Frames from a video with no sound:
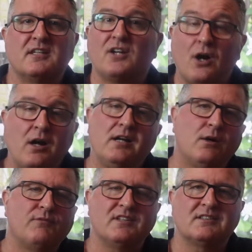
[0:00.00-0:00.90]
that I
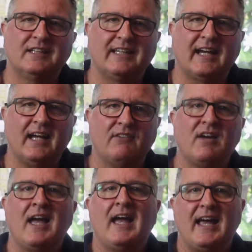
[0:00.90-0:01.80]
obviously gave
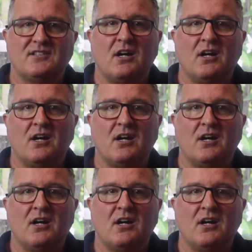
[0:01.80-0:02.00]
as